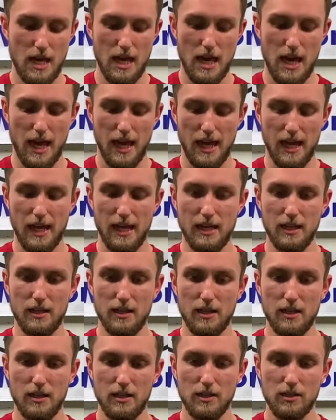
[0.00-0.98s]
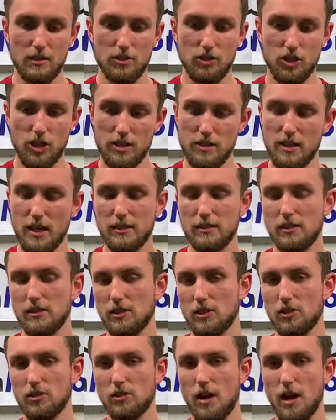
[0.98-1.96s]
and just like the
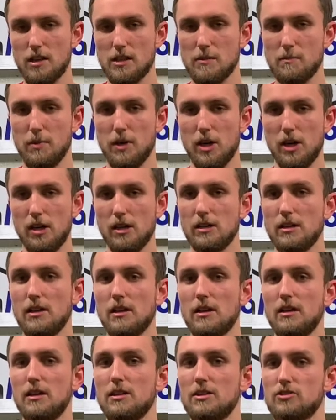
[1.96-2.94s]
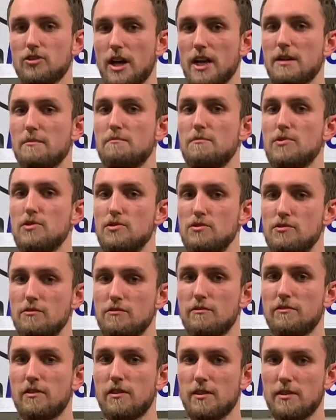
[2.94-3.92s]
lacrosse ball, try to
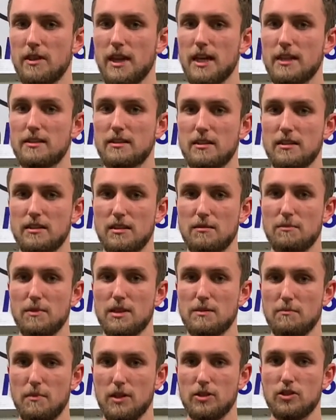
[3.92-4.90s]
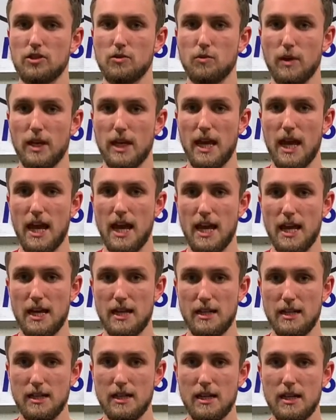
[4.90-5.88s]
move that system as much as we
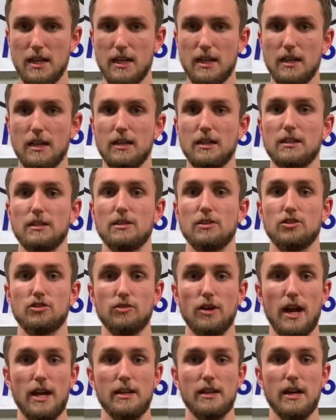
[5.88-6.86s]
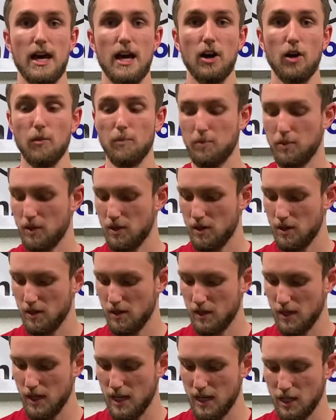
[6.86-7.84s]
can to try to help
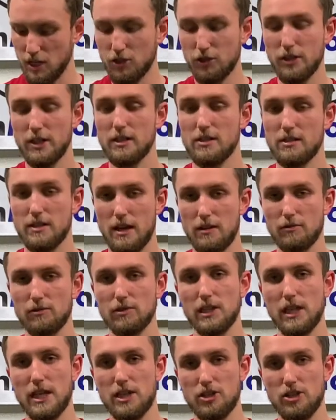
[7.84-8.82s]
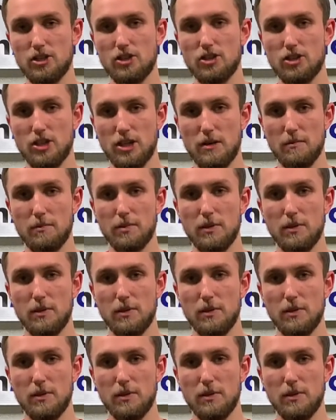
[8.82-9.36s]
increase that relationship